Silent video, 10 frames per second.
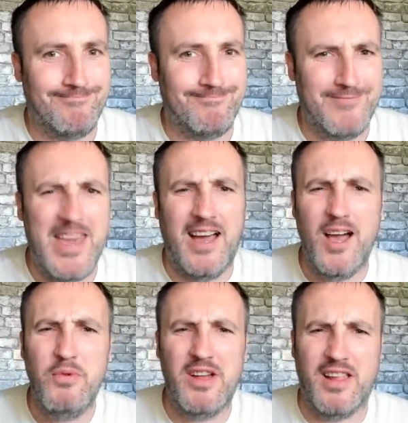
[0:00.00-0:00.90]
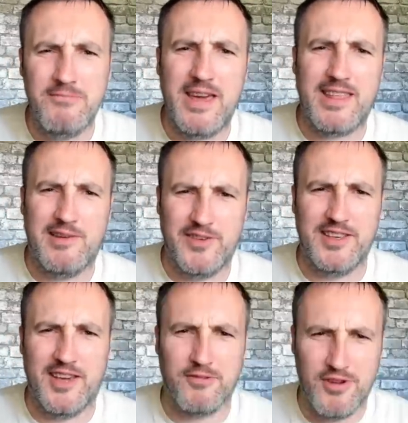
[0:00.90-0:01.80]
yeah, I will. I'll make that
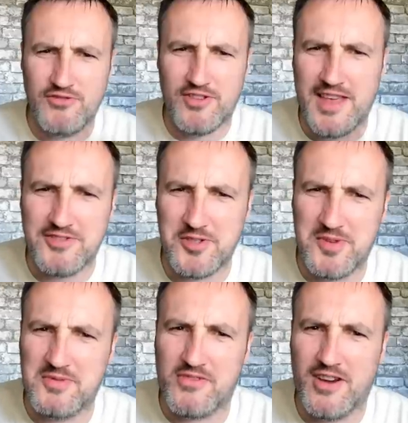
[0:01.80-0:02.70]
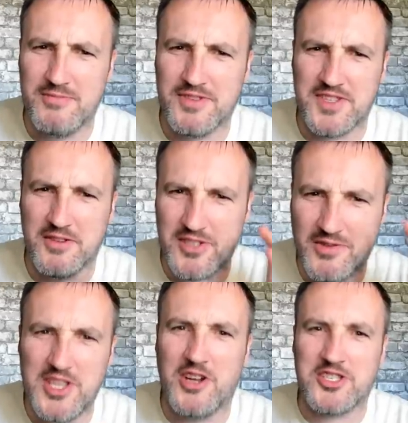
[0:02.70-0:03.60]
video. 100,000 subscribers, though. So if
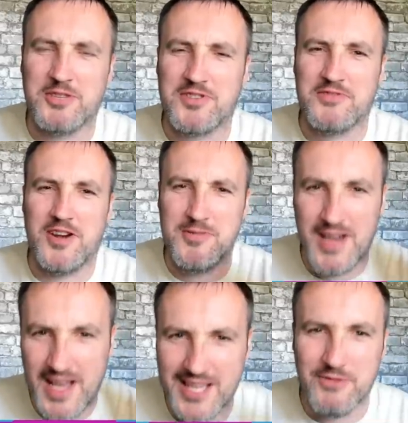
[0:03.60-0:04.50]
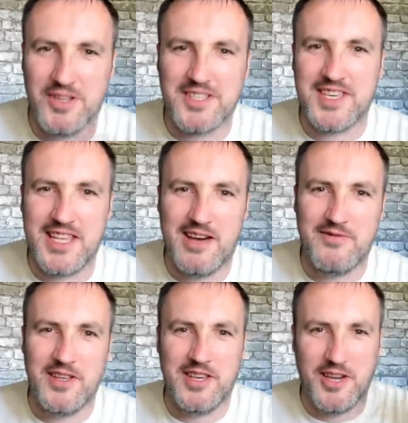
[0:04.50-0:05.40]
you're not subscribed and you want to see that
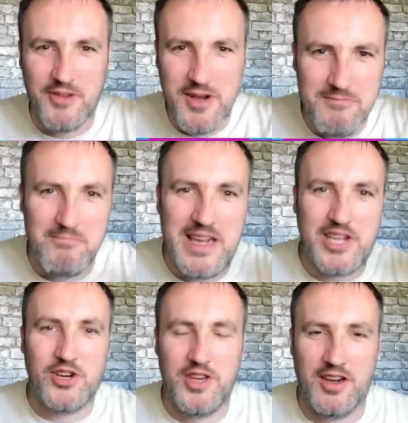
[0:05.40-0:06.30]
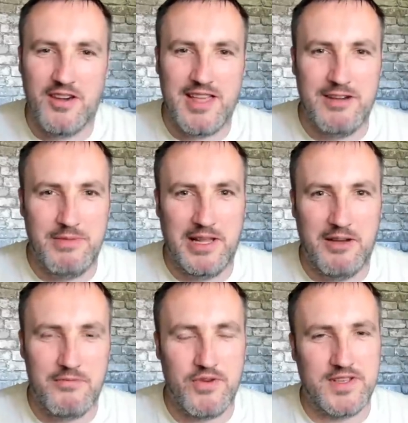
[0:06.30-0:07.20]
video, make sure you go down below
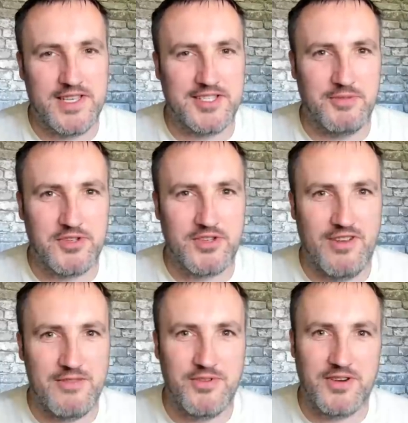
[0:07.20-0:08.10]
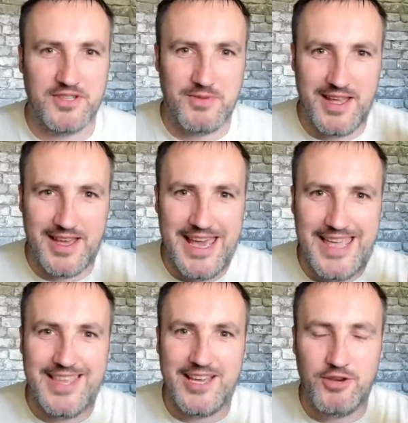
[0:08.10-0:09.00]
and press that subscribe button. Because when I hit
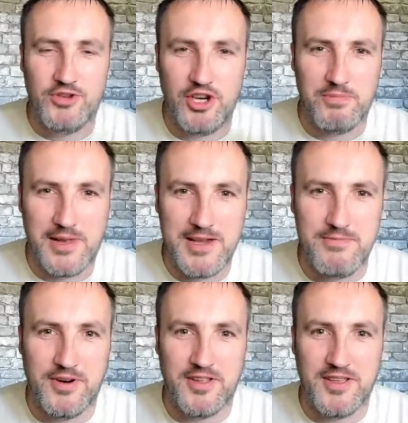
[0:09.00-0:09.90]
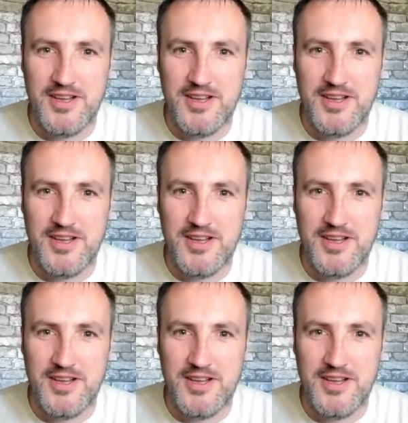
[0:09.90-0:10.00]
that YouTube play button,